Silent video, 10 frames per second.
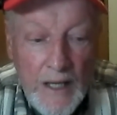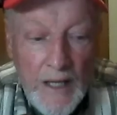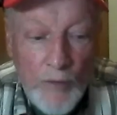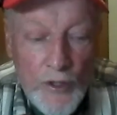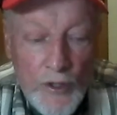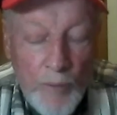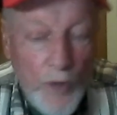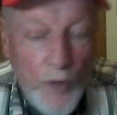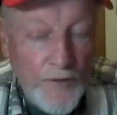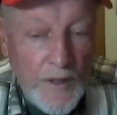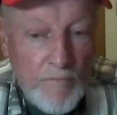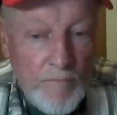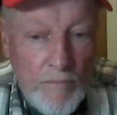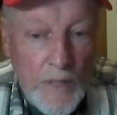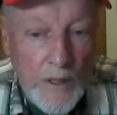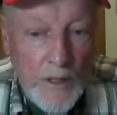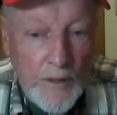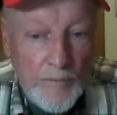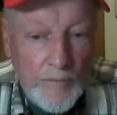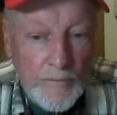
that was a perfect uh,